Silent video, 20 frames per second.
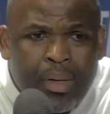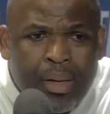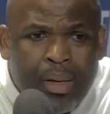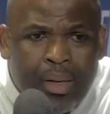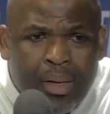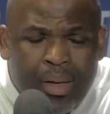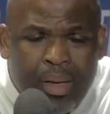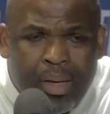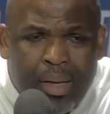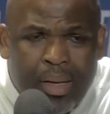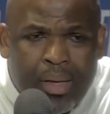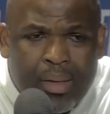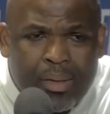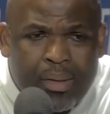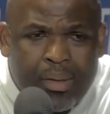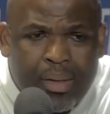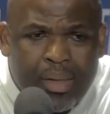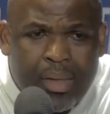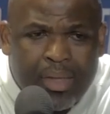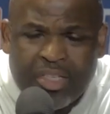and
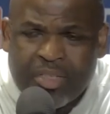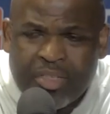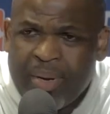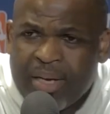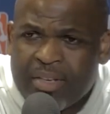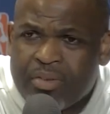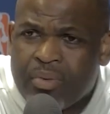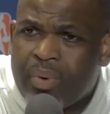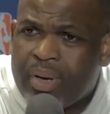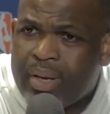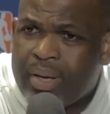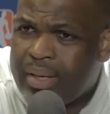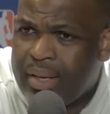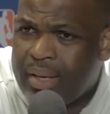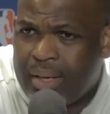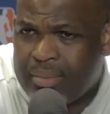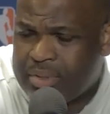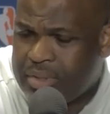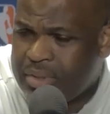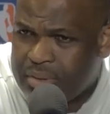expect to win
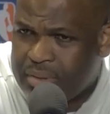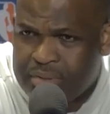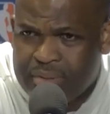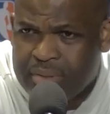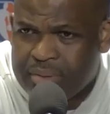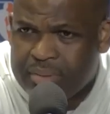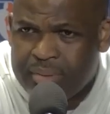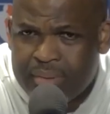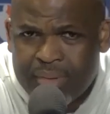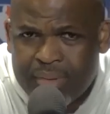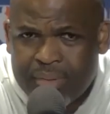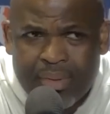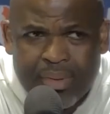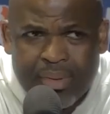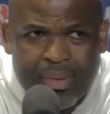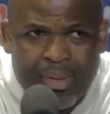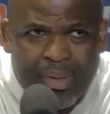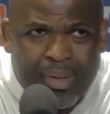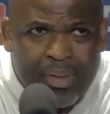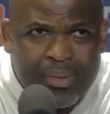games, you know. So
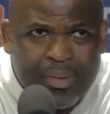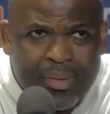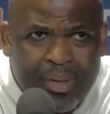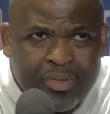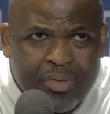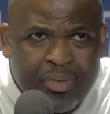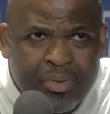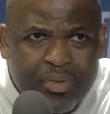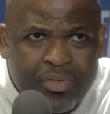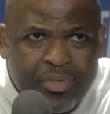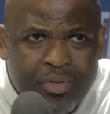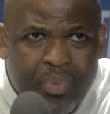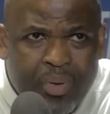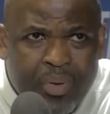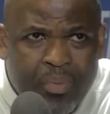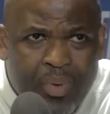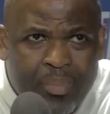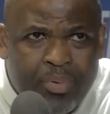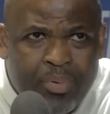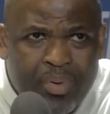they scored
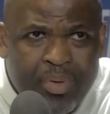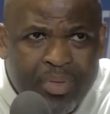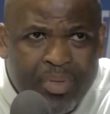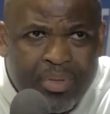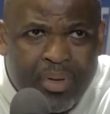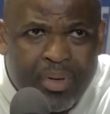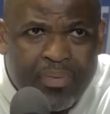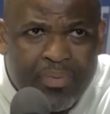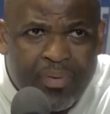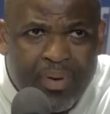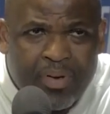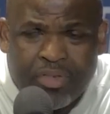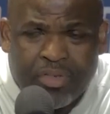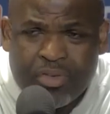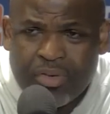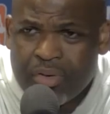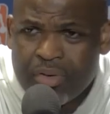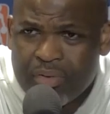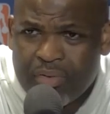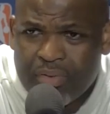21 points off of our
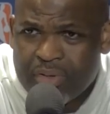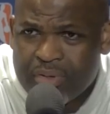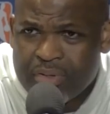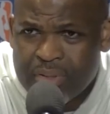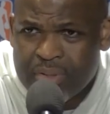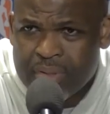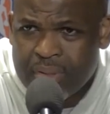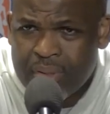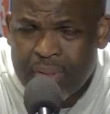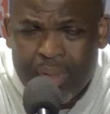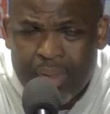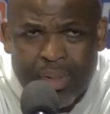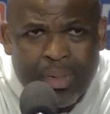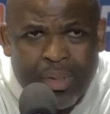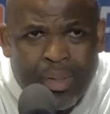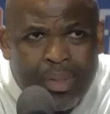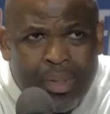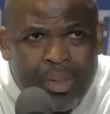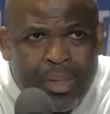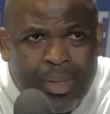turnovers.
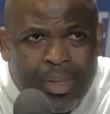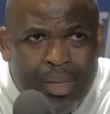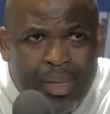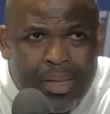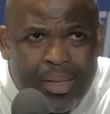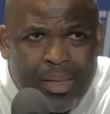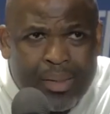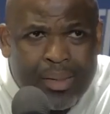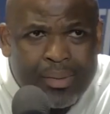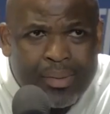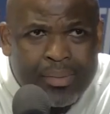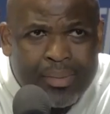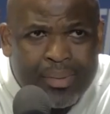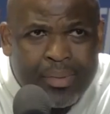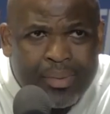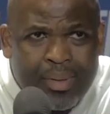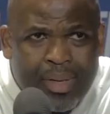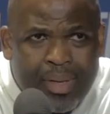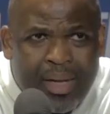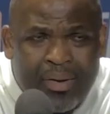You
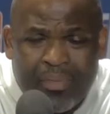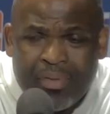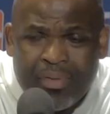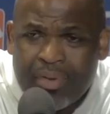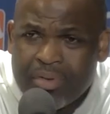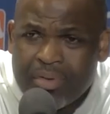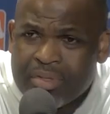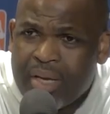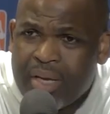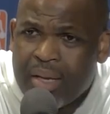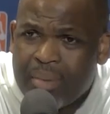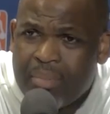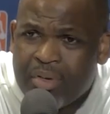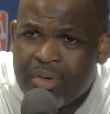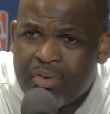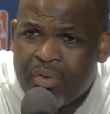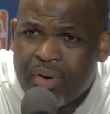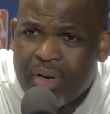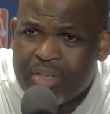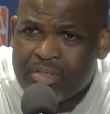know, a lot of those came in
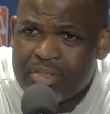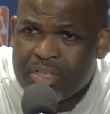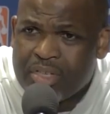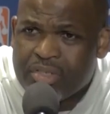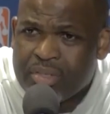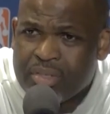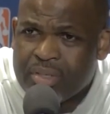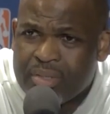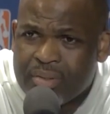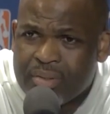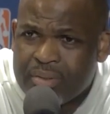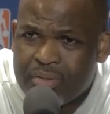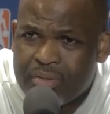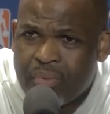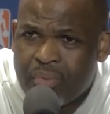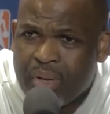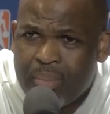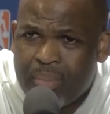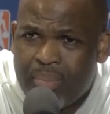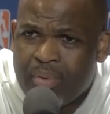transition,
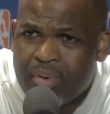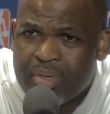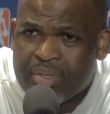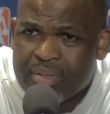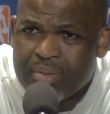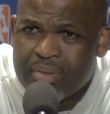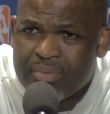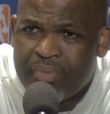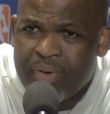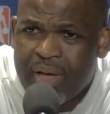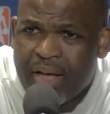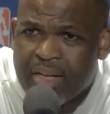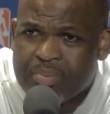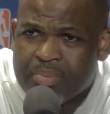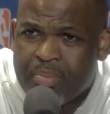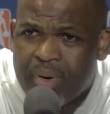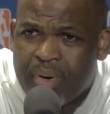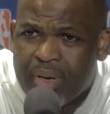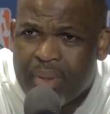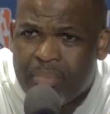20 points in fast
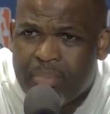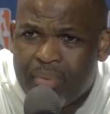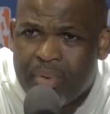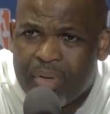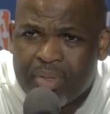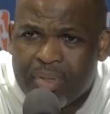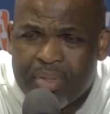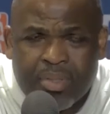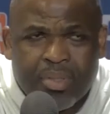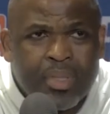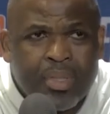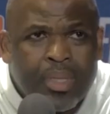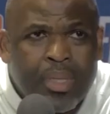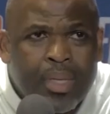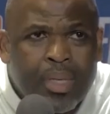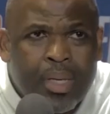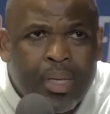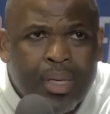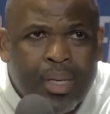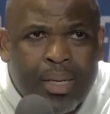break points.
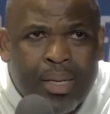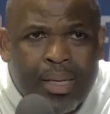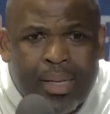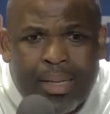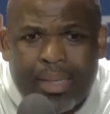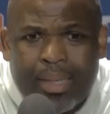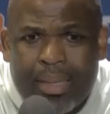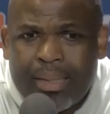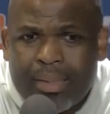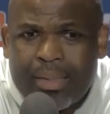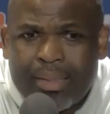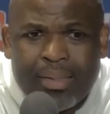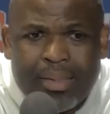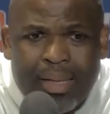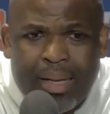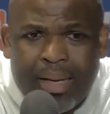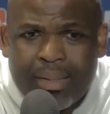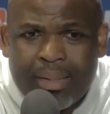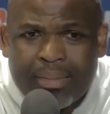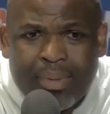And
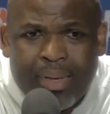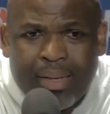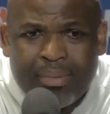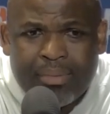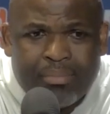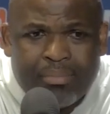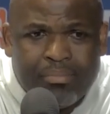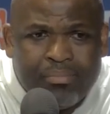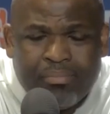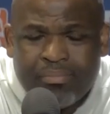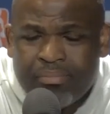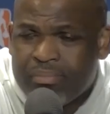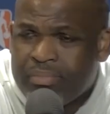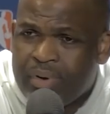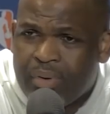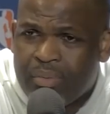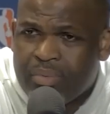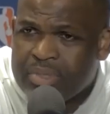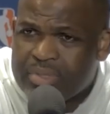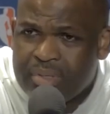that I
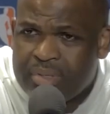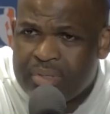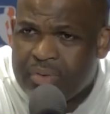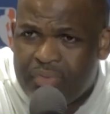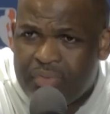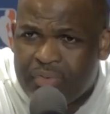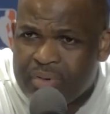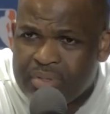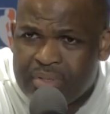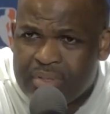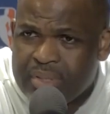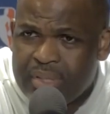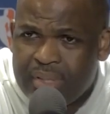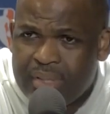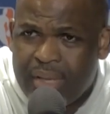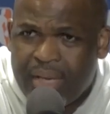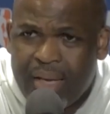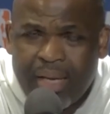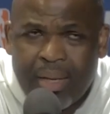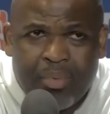thought was the difference in the
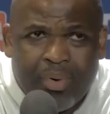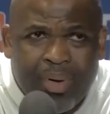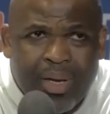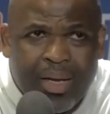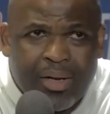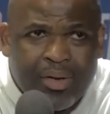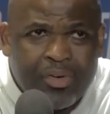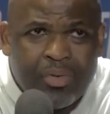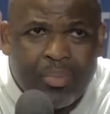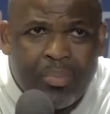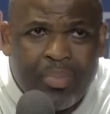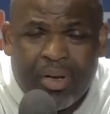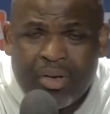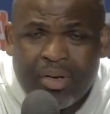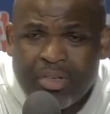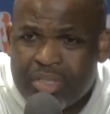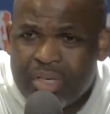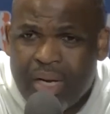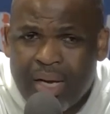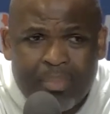game. We got to do a better
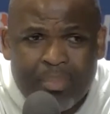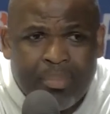job